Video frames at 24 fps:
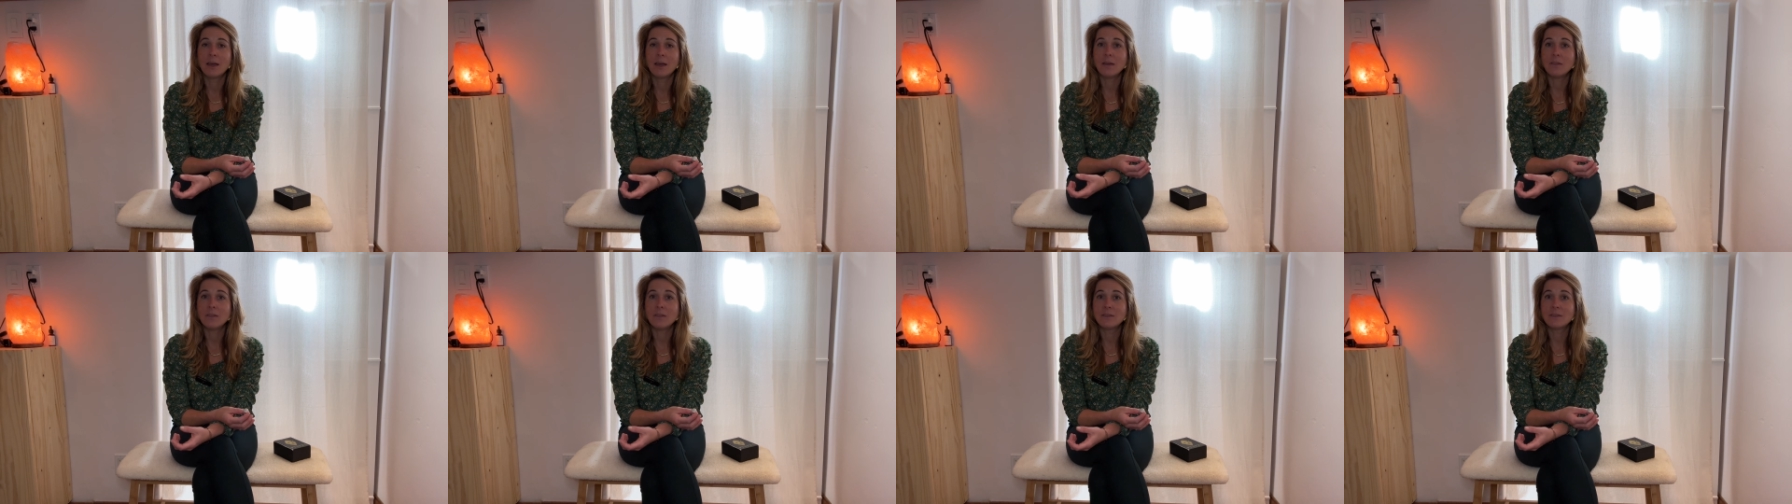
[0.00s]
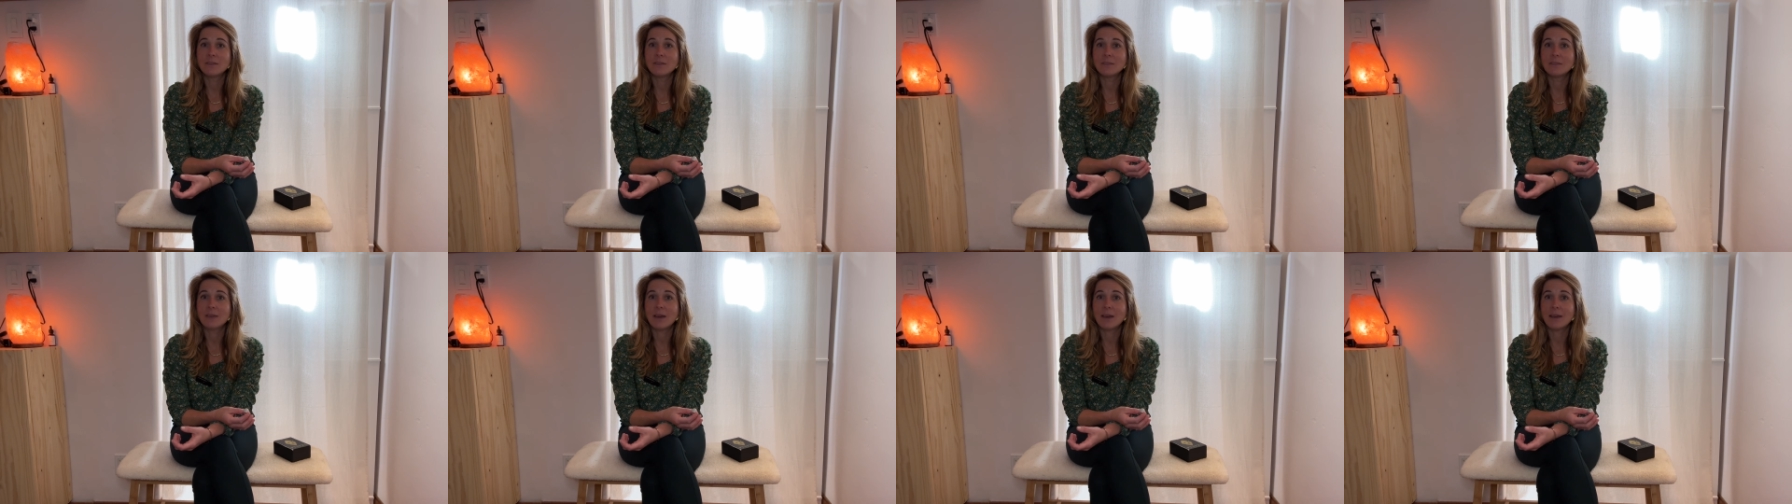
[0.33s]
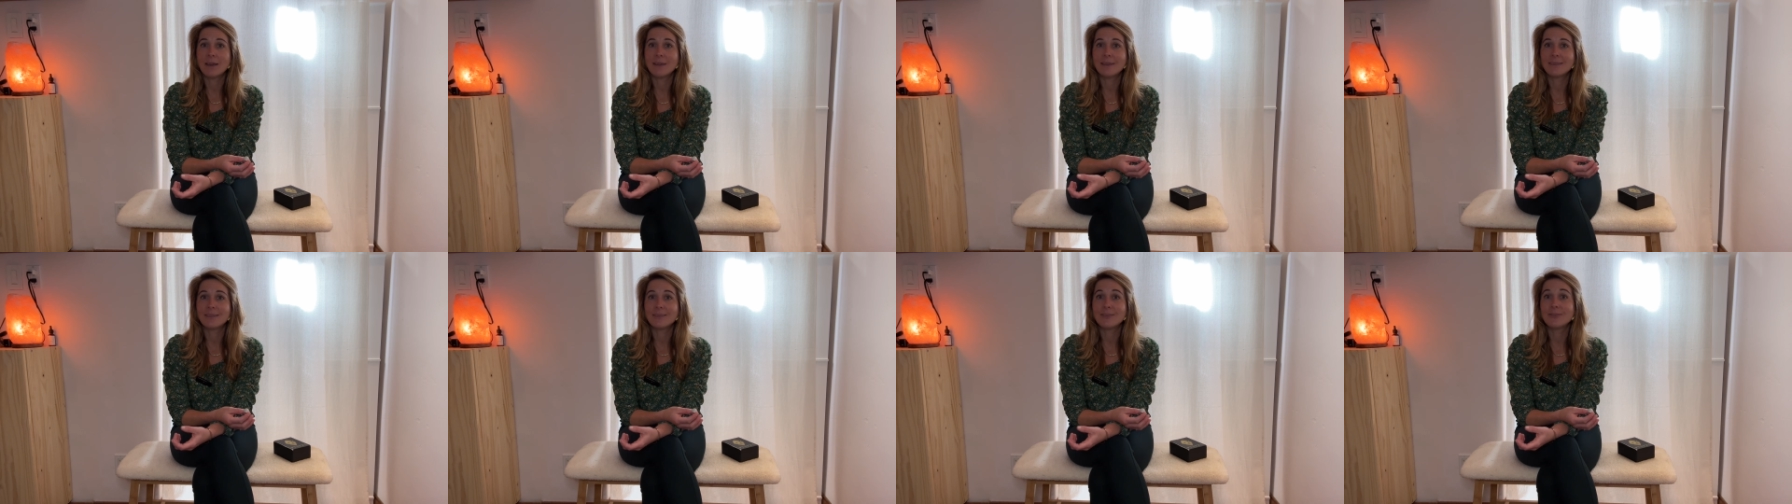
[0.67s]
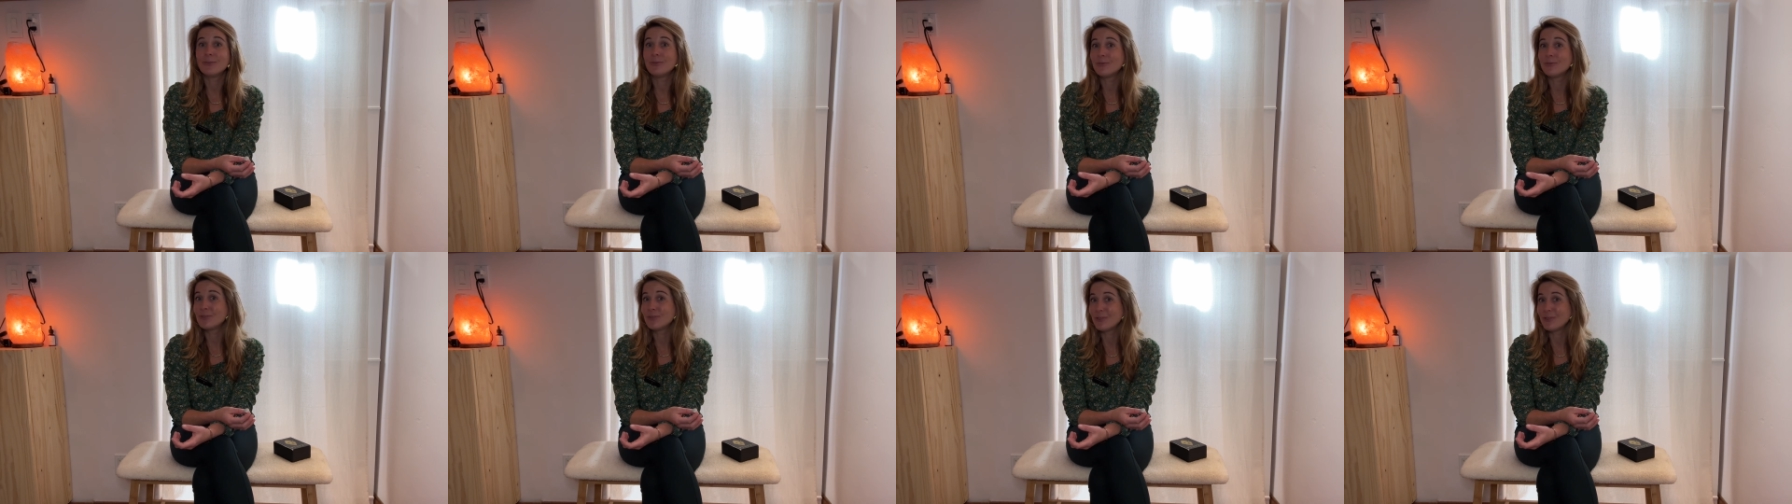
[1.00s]
and then decide,
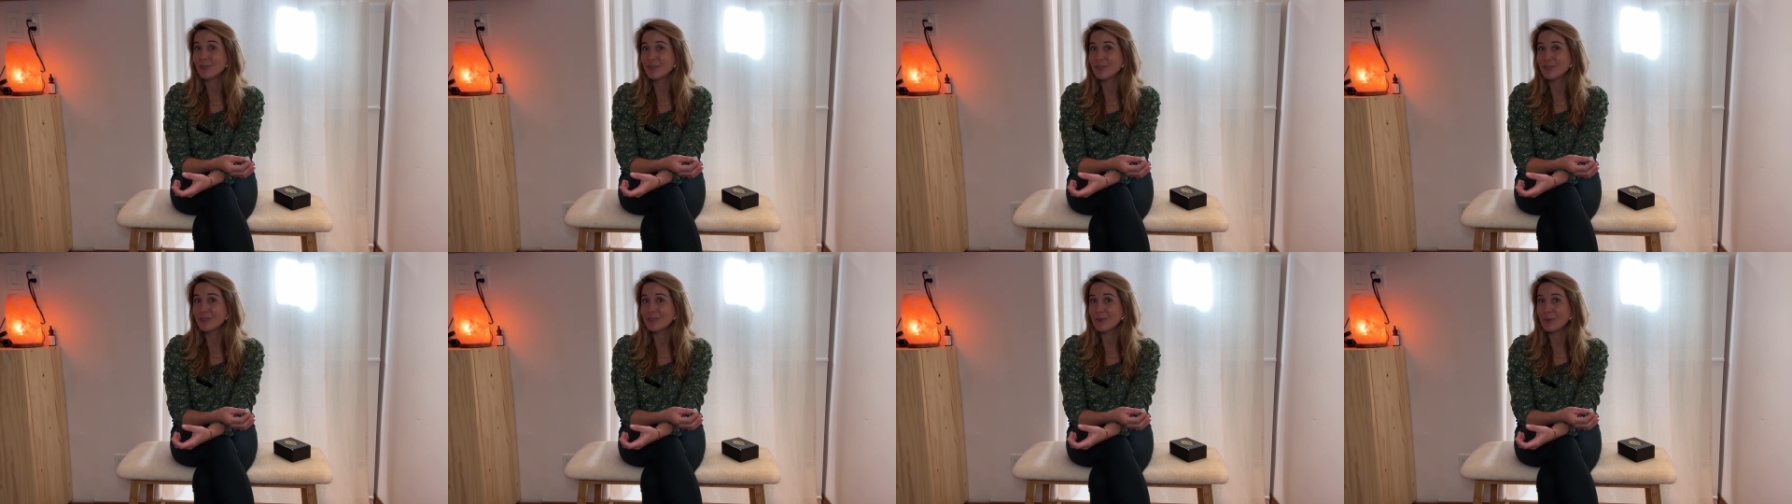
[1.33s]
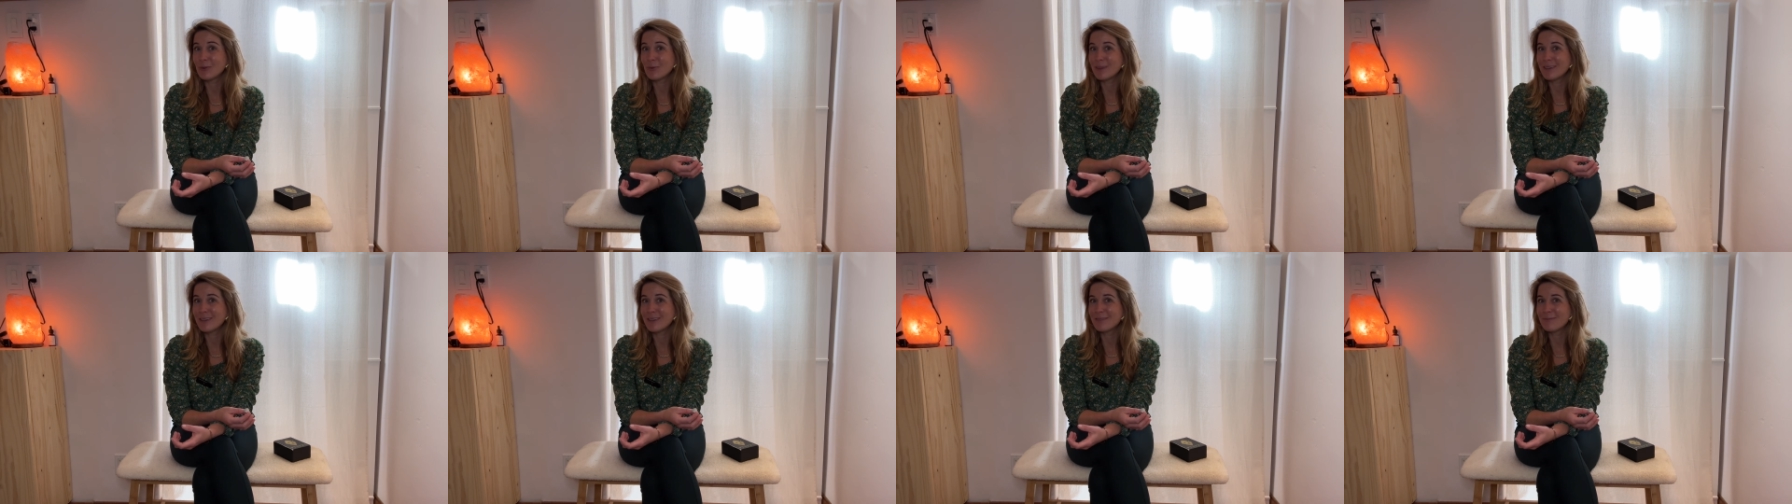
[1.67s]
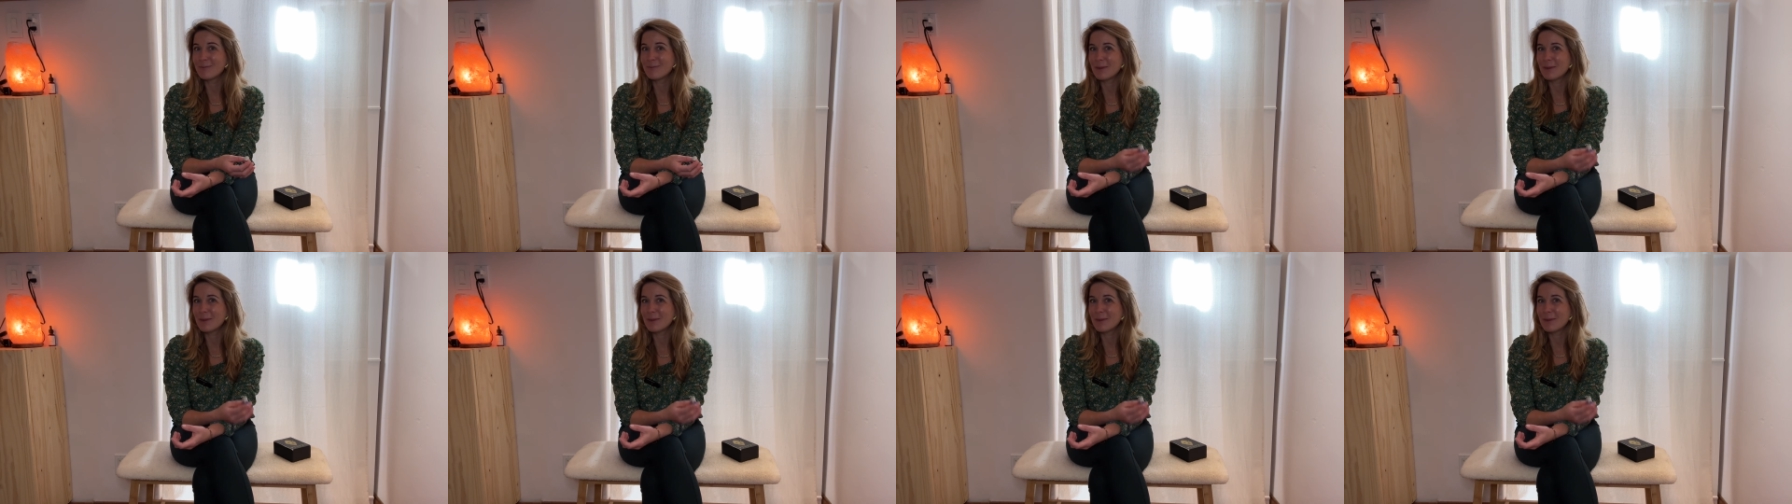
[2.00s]
use your discernment,